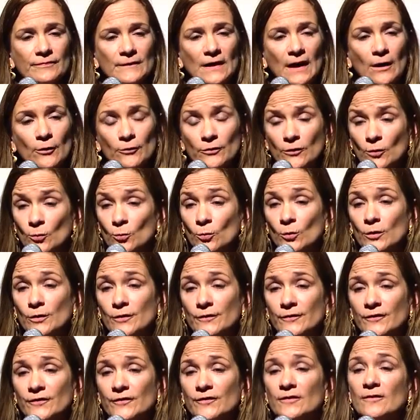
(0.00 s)
out in the
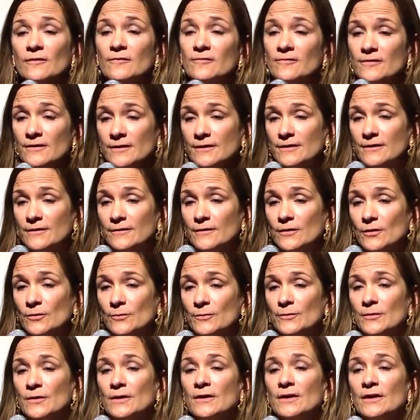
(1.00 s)
woods, feeding
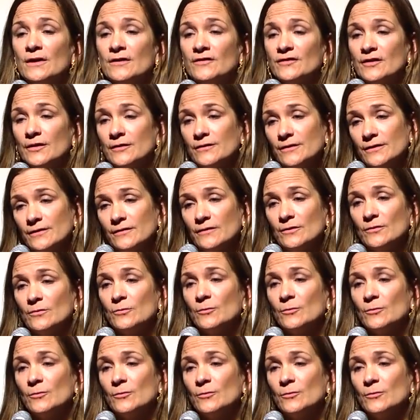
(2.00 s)
them, telling them